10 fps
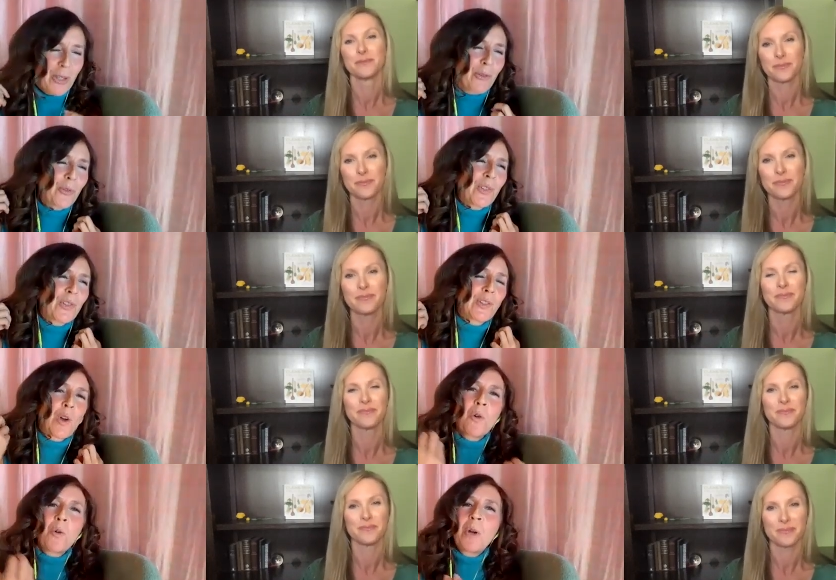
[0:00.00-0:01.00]
Speaker 1: there's
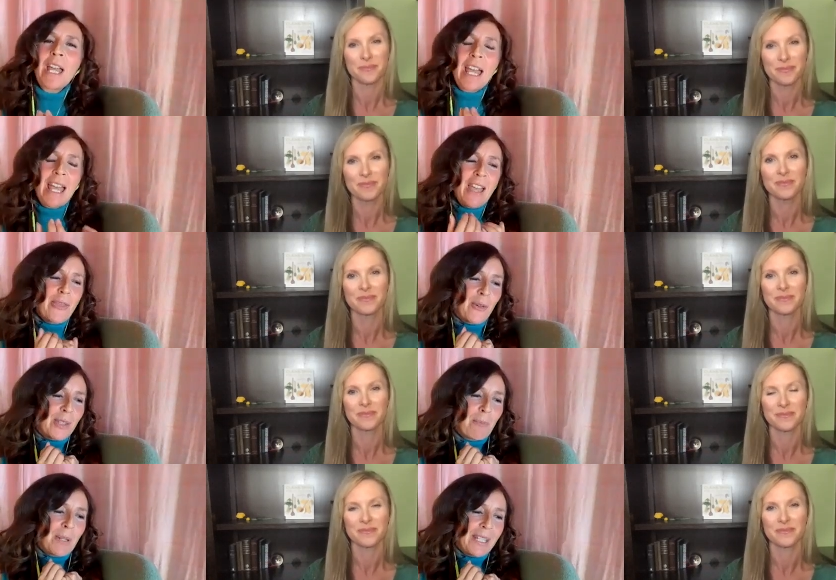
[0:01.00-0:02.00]
so, there's
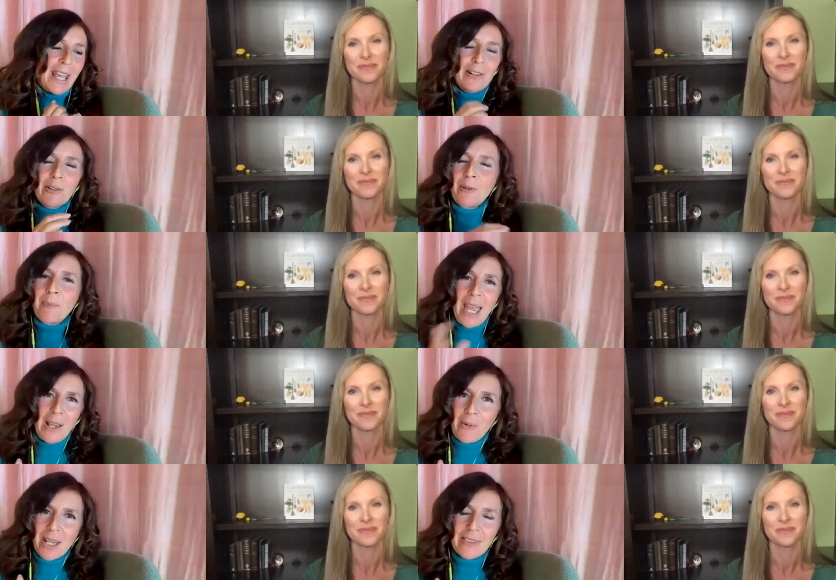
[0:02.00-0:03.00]
a botanical
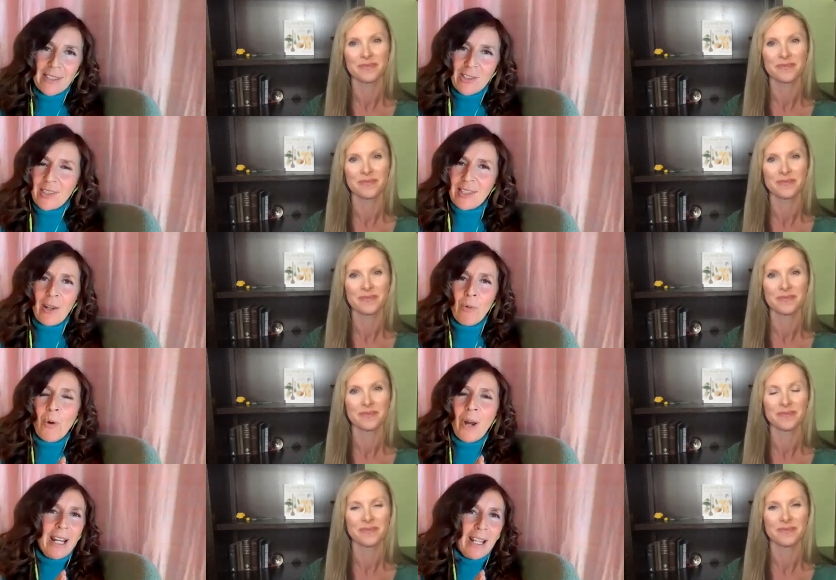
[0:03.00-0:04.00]
banquet that's just like
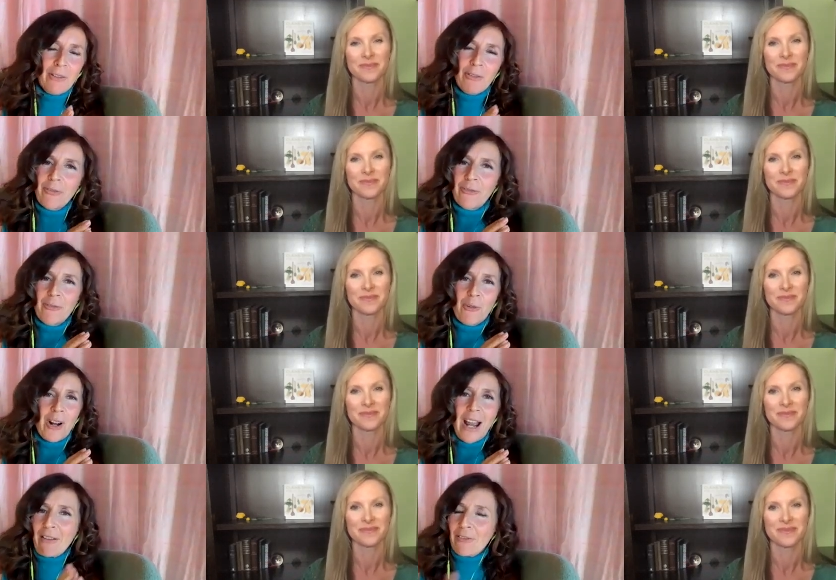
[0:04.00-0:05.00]
waiting
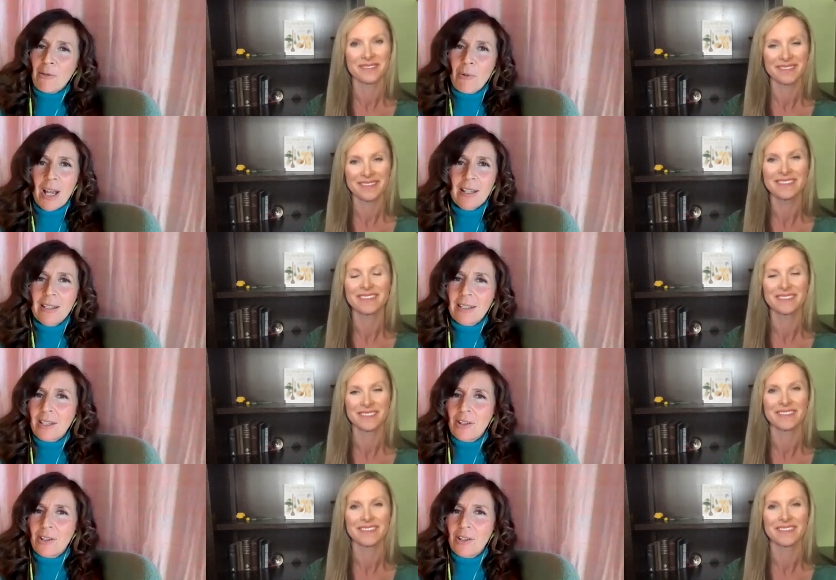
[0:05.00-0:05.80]
for everyone to